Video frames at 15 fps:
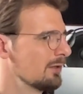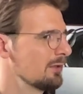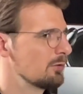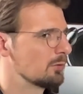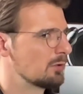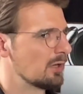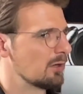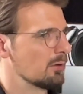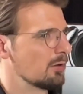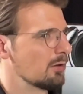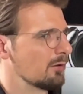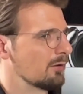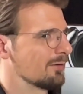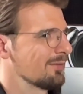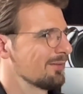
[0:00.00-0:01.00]
You get
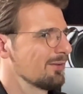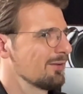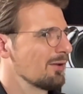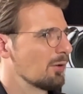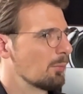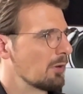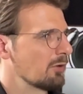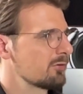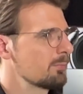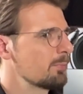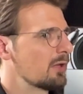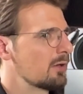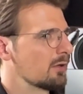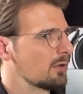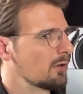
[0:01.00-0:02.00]
a, a much
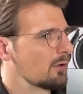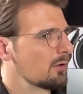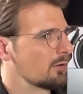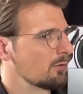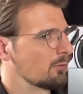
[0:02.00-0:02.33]
better uh,